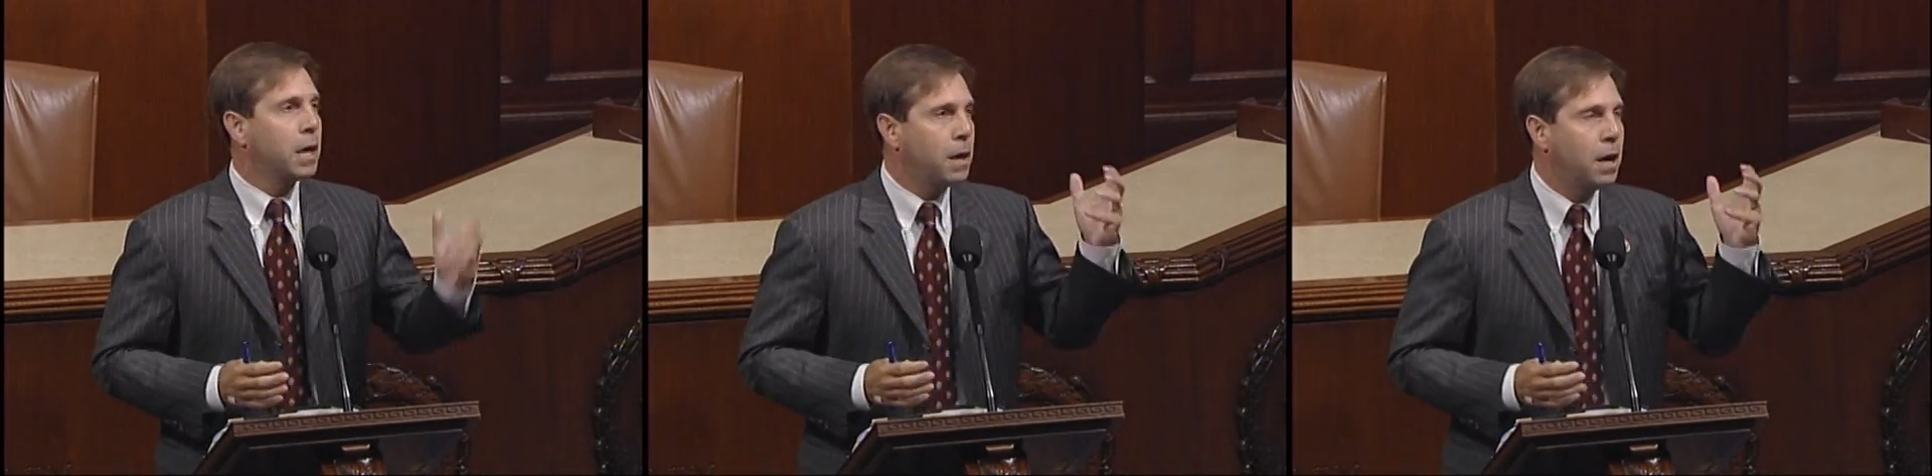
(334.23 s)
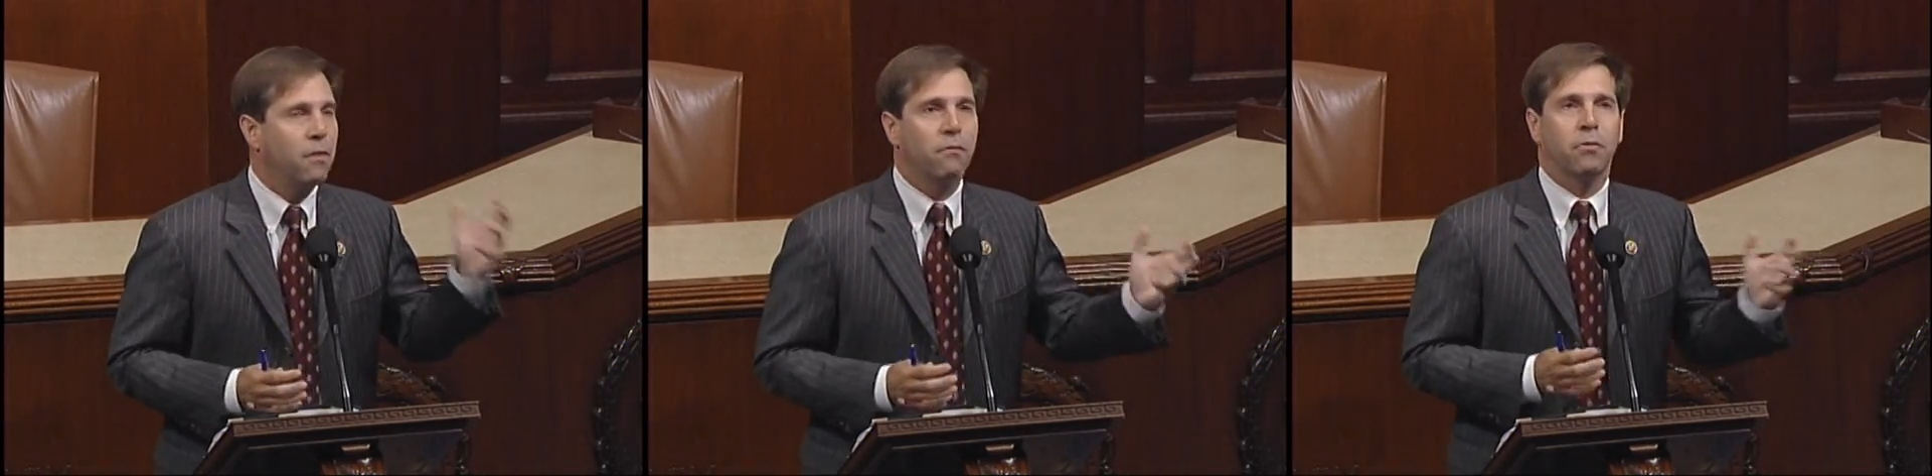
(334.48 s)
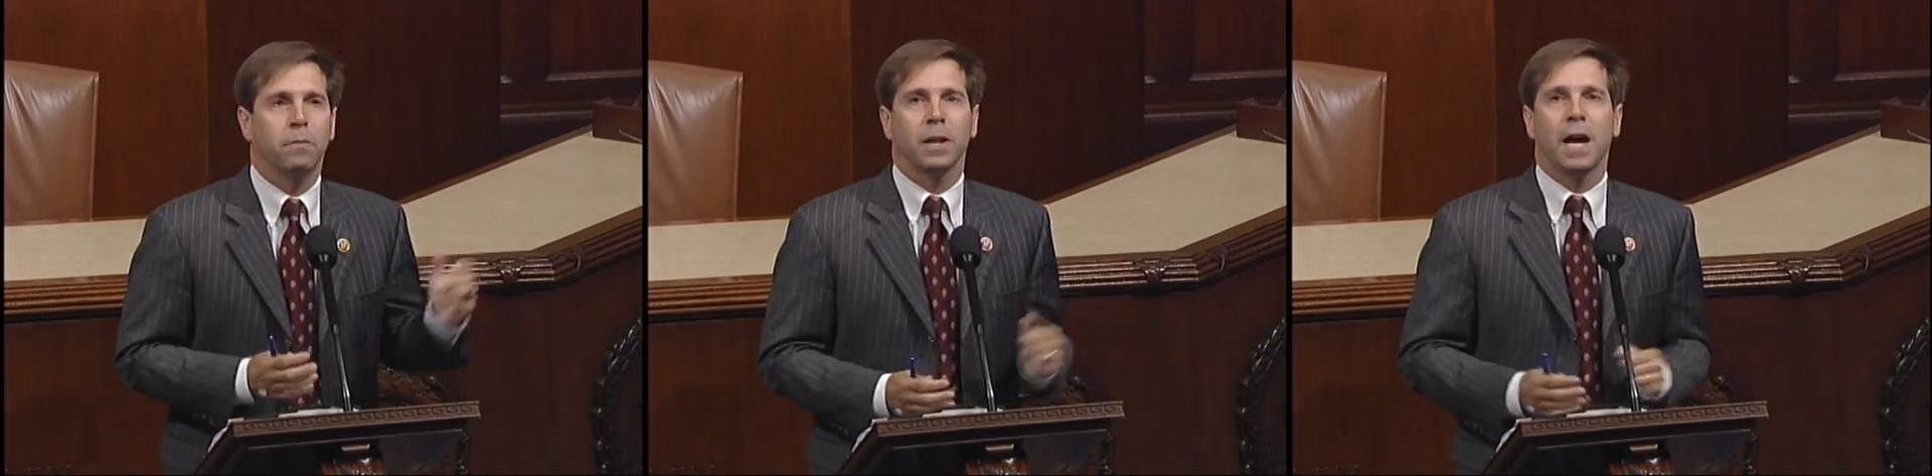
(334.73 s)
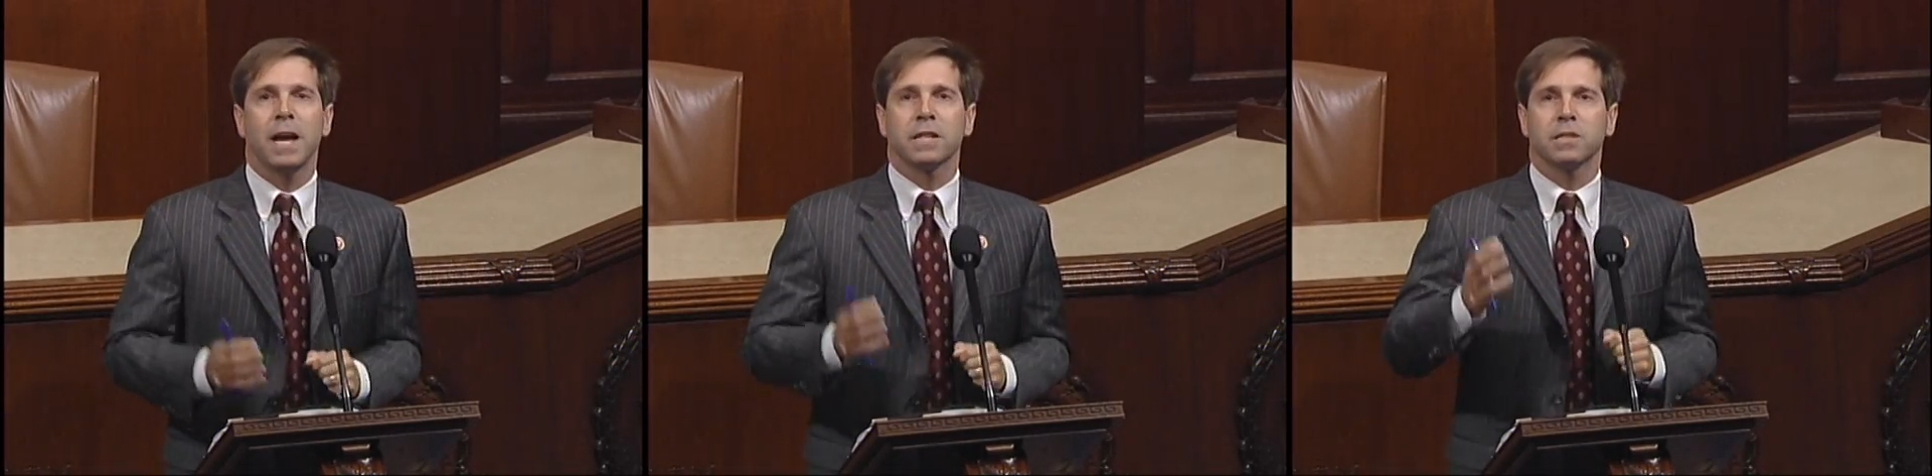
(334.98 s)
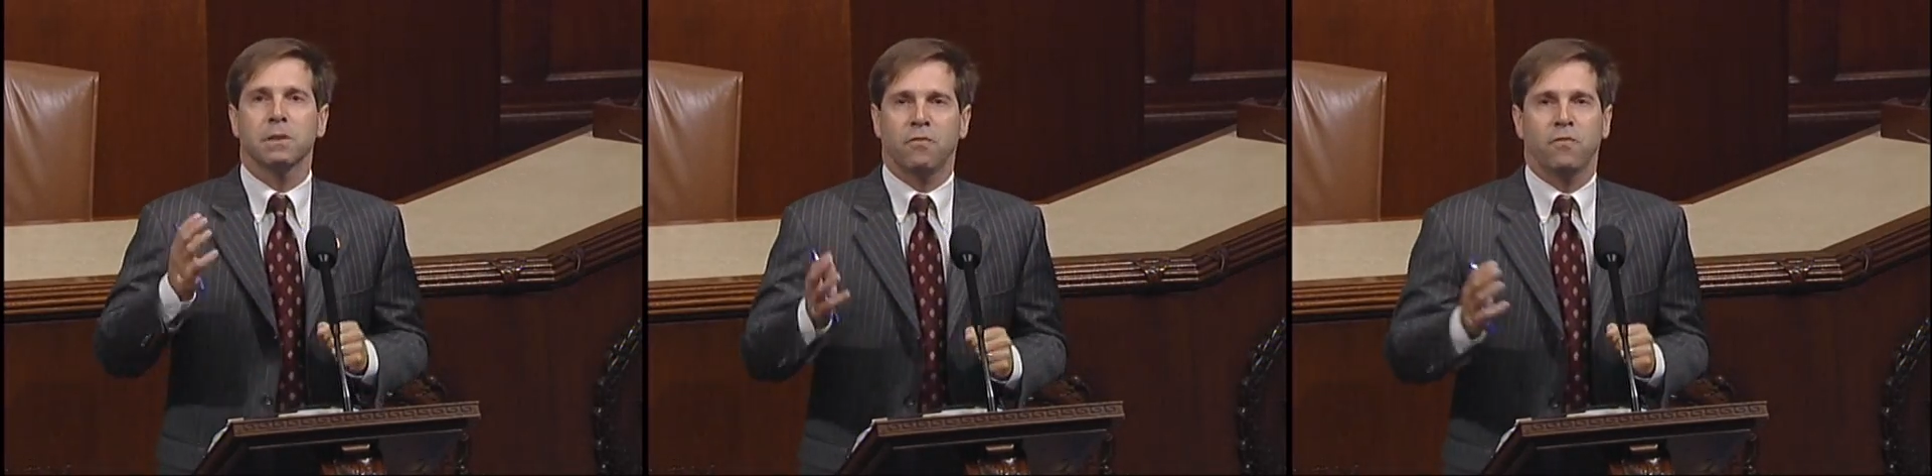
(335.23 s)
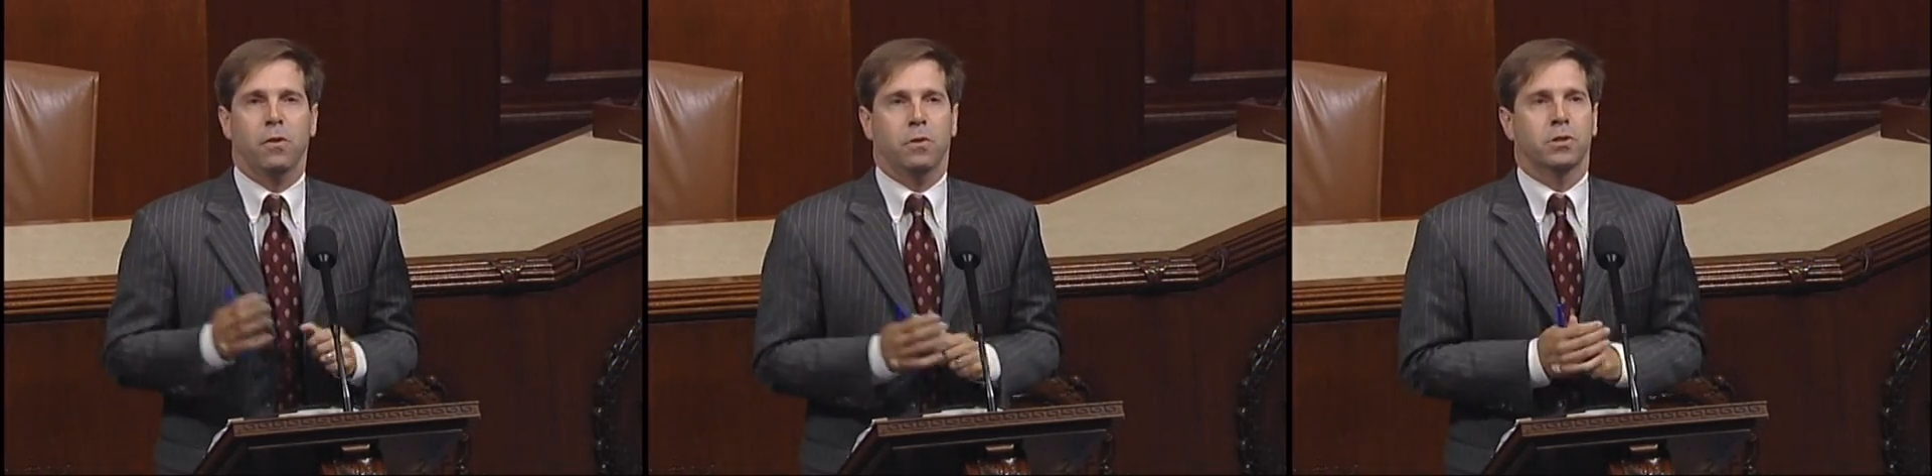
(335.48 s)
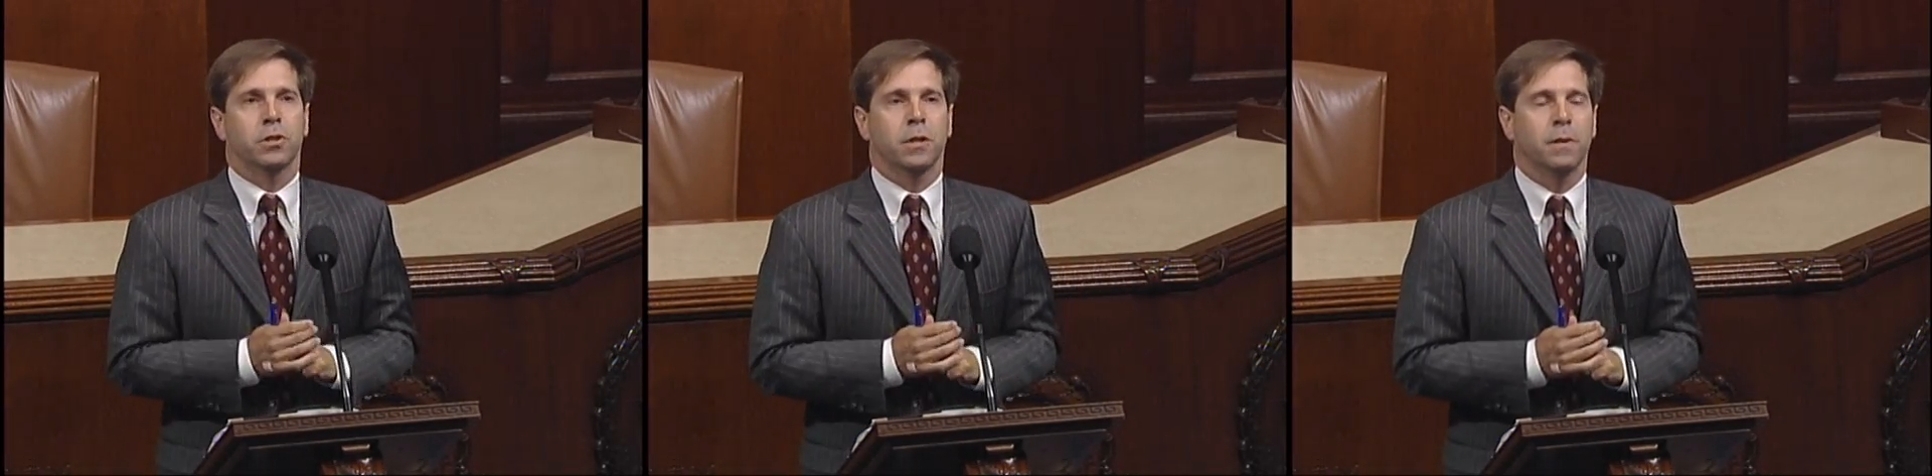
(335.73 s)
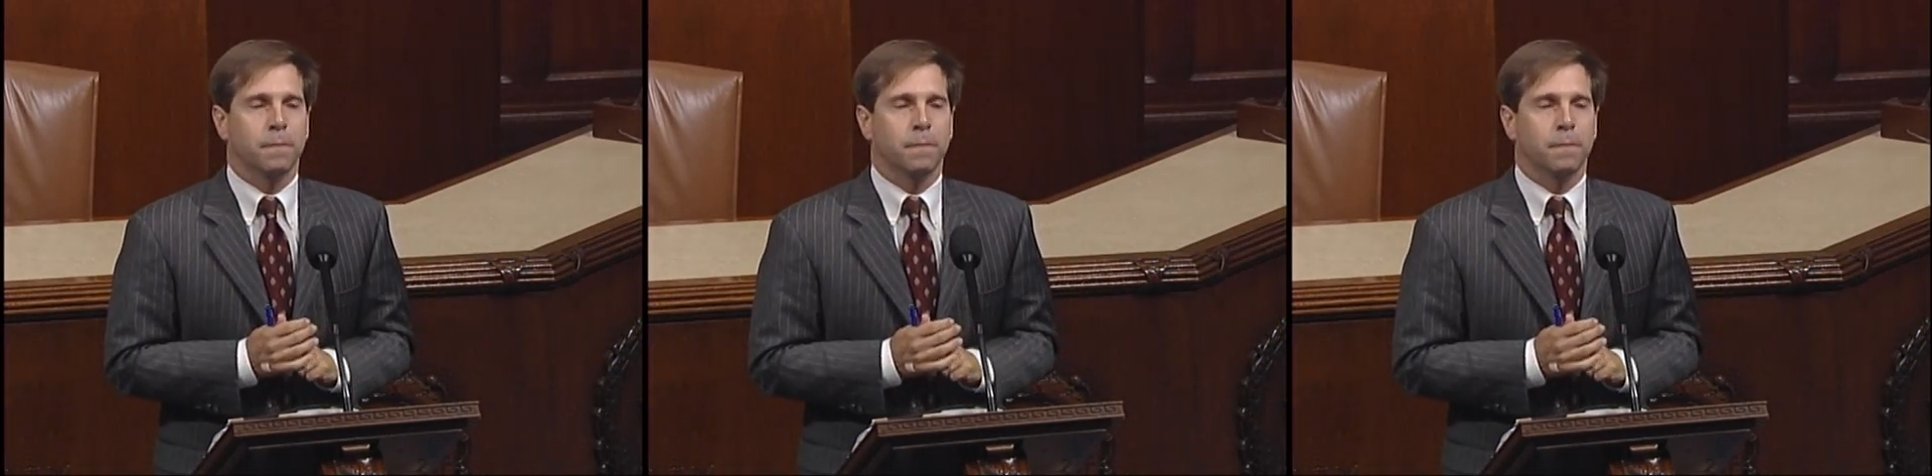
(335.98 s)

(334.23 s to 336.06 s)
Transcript: come from last to first.